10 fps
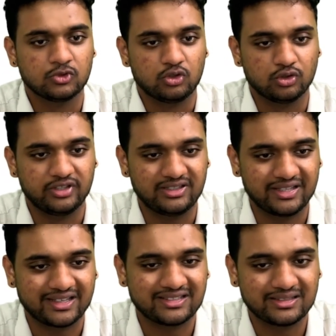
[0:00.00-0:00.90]
So
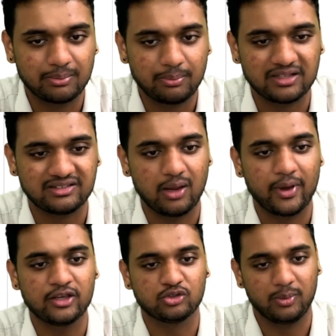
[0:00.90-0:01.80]
6x plus
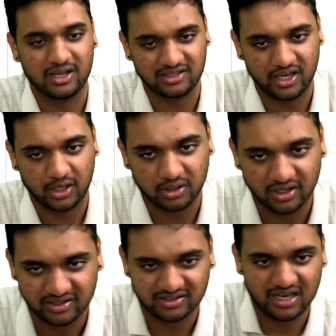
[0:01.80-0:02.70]
3y should be less than or equal to
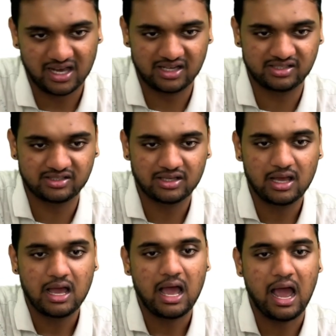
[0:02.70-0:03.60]
36 hours.
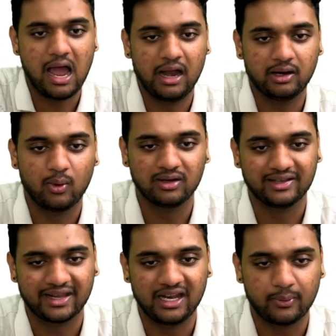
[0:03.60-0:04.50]
And what is the
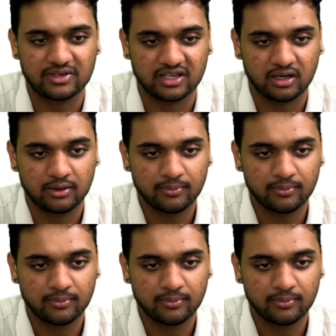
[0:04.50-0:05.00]
second equation?